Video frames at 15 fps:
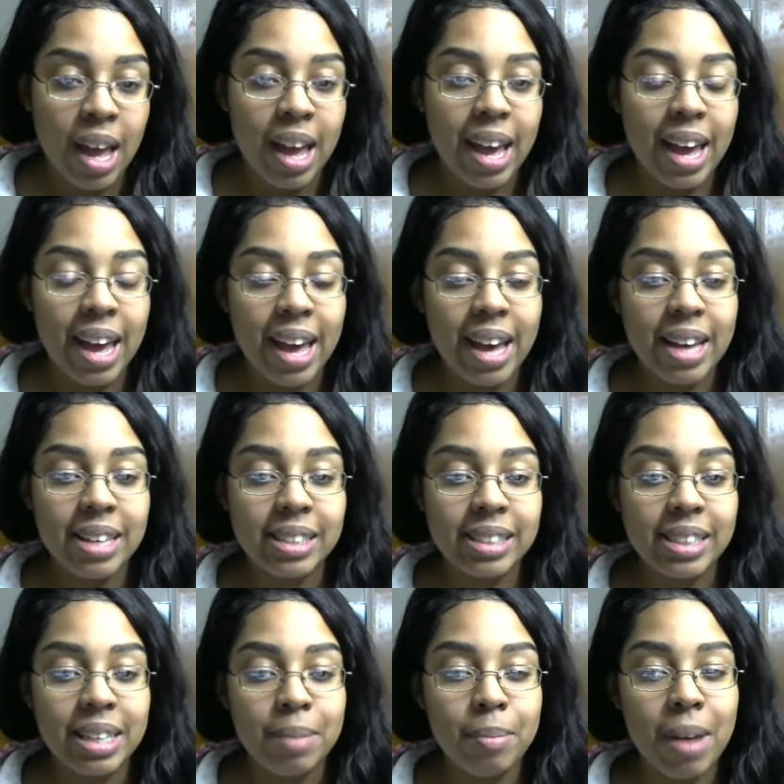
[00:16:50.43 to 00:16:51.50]
And
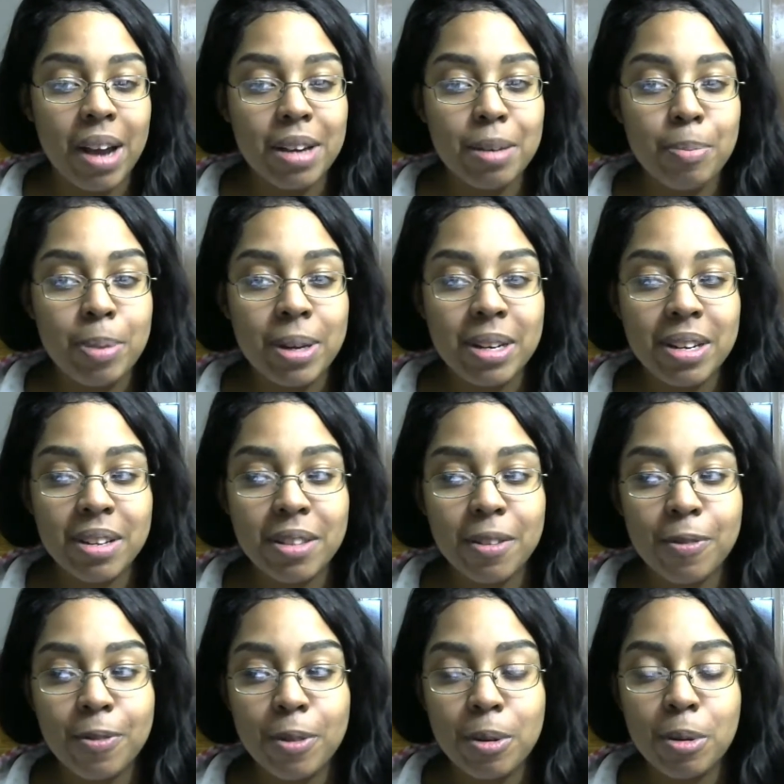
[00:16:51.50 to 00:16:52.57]
in my opinion, the
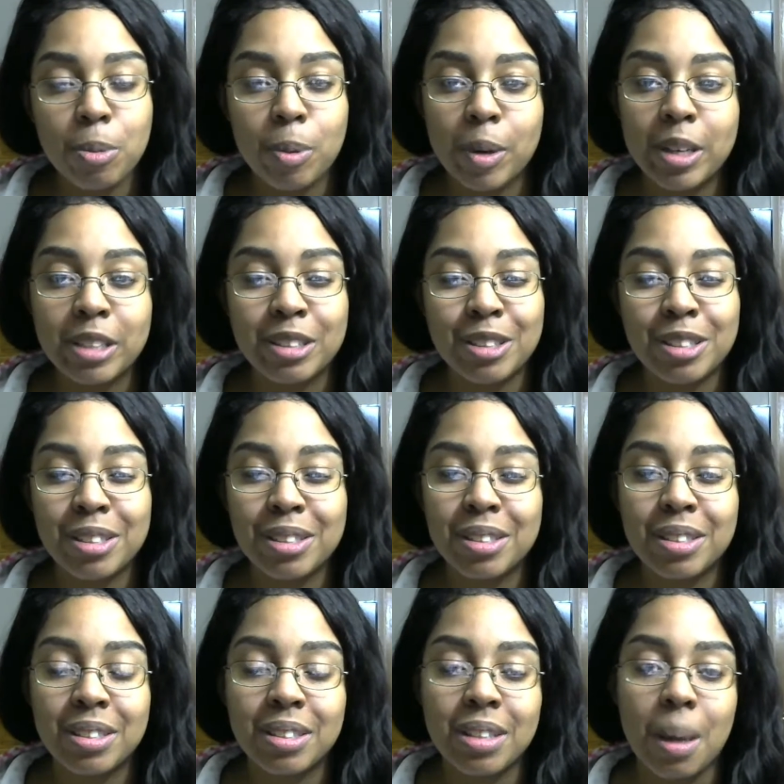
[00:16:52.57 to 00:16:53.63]
food was
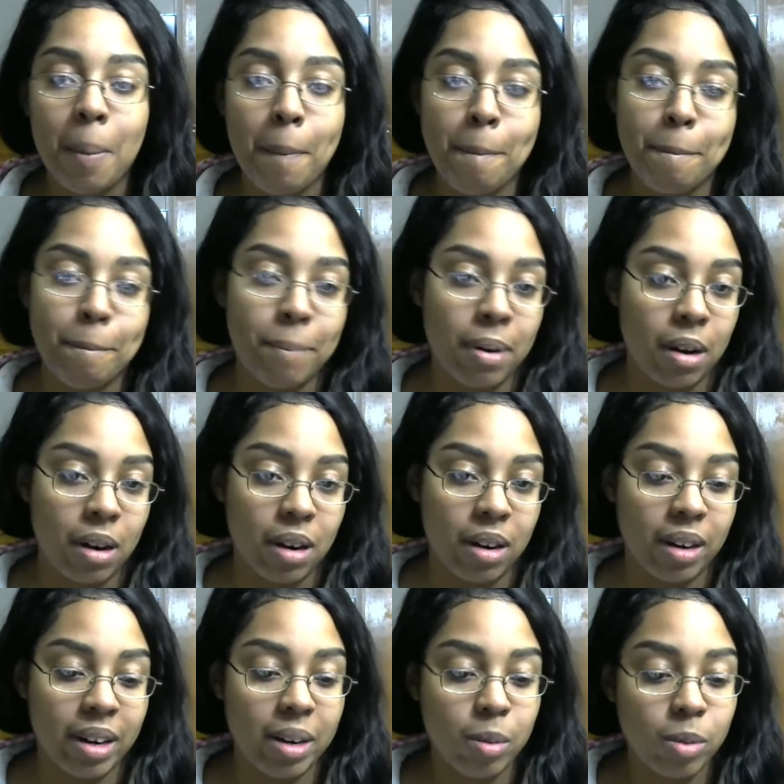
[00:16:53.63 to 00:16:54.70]

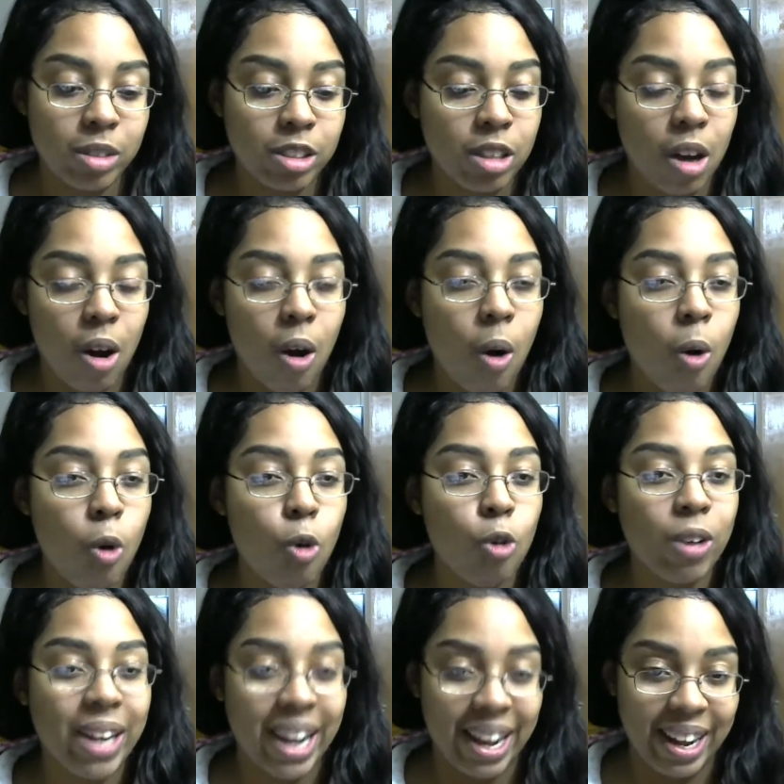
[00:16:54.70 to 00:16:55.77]
subpar. It was
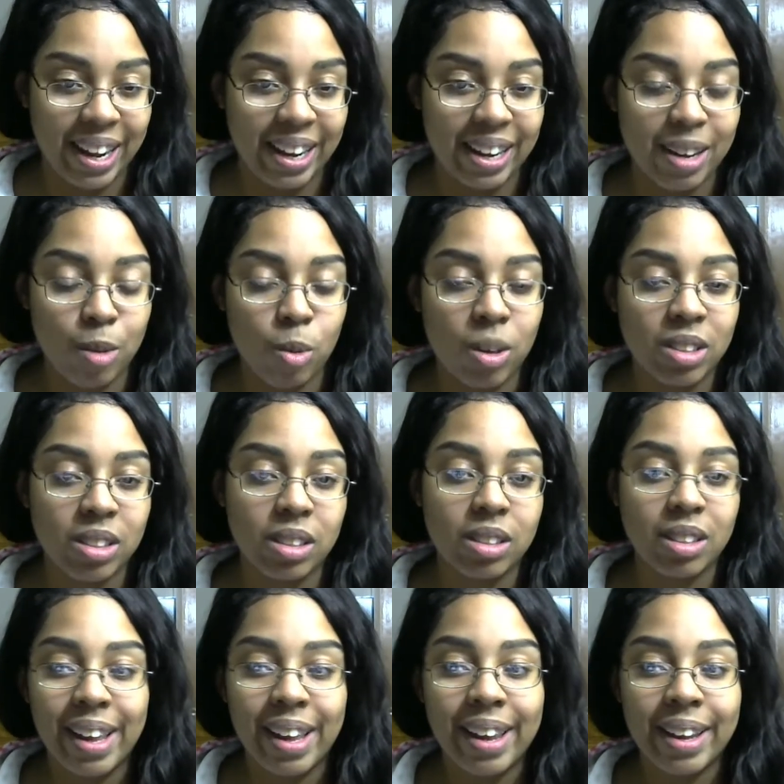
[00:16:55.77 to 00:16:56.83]
okay. It wasn't
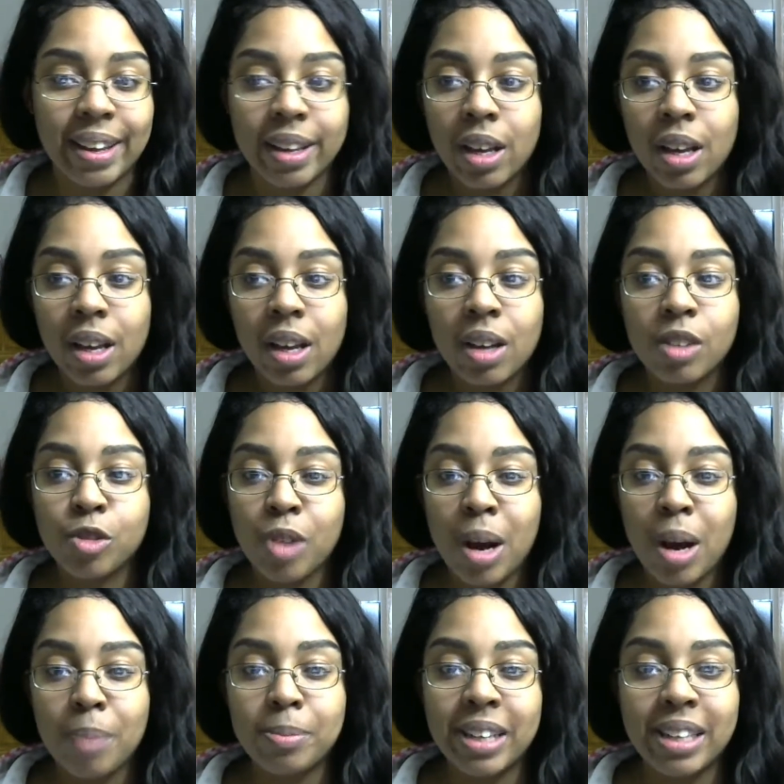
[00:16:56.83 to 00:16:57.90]
like
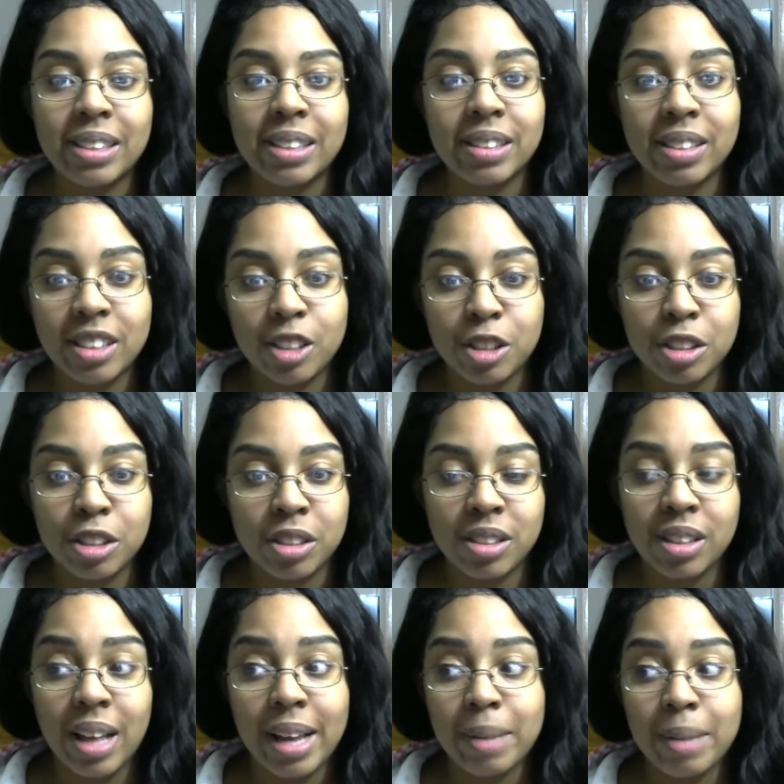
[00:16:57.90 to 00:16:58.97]
drop dead
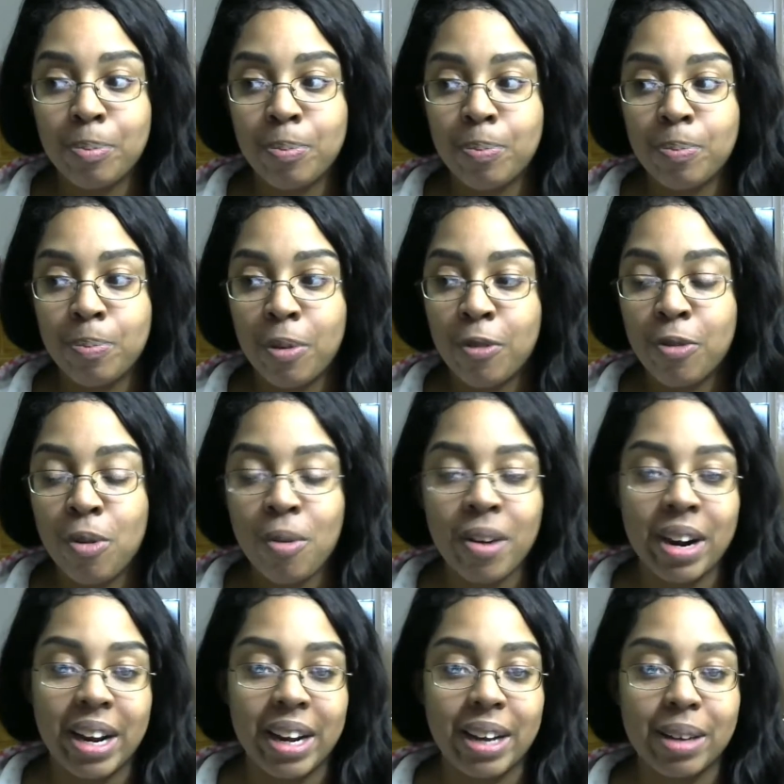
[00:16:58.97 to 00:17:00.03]
delicious like
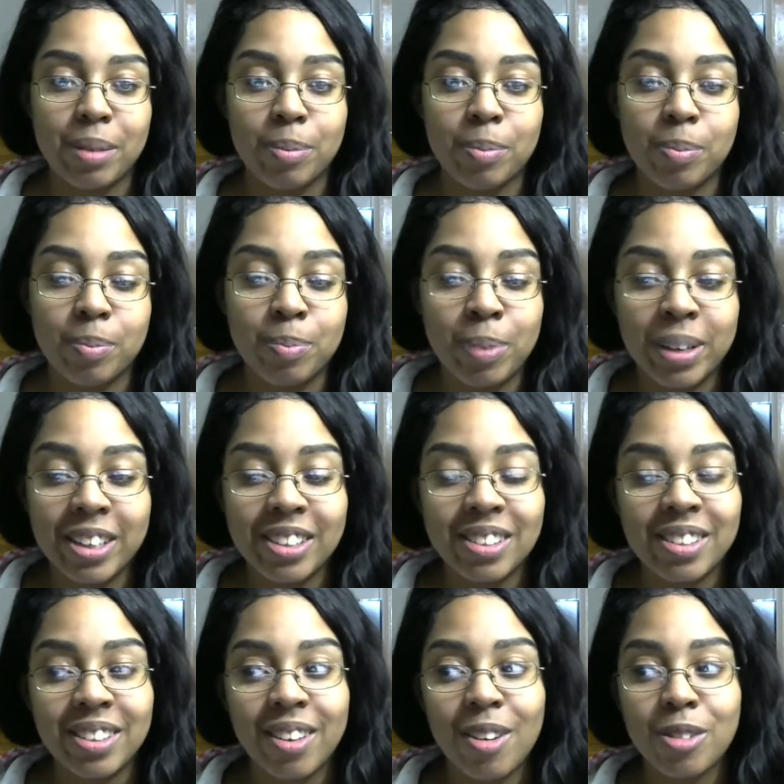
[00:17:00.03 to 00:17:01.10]
beforehand, but
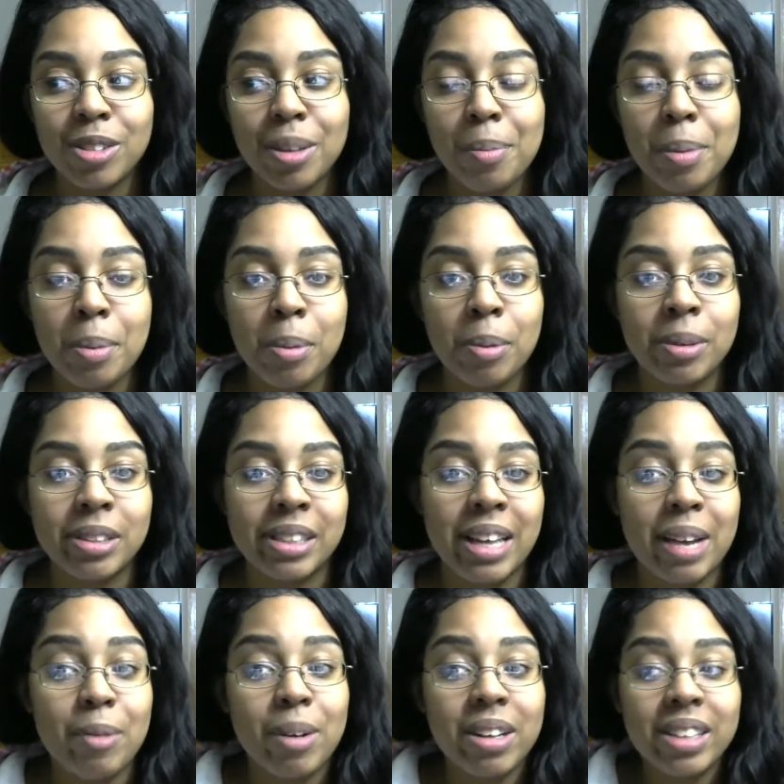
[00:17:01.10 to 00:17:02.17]
some people would
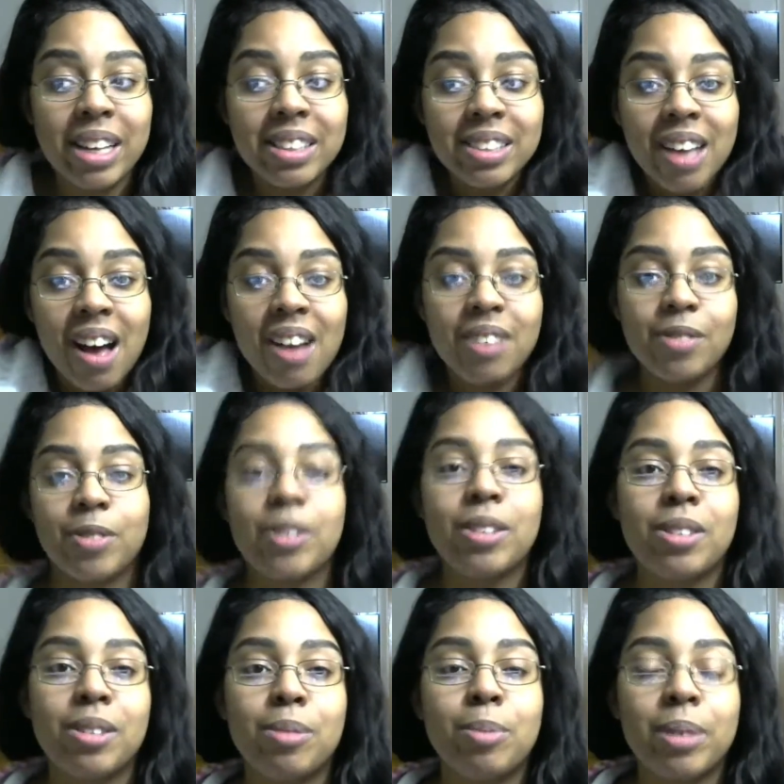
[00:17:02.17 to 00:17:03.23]
say, well, that's con
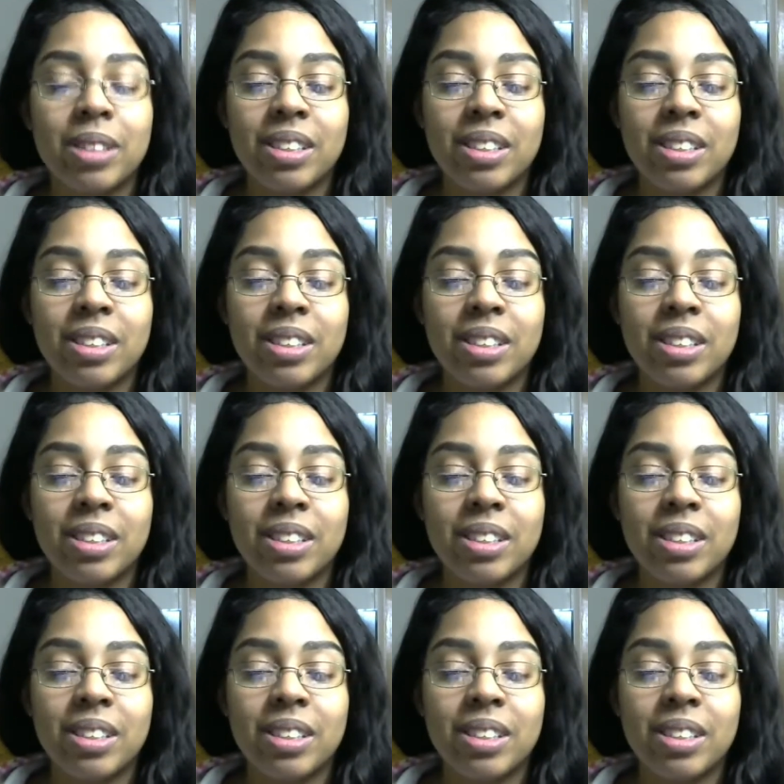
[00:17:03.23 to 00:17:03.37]
food, but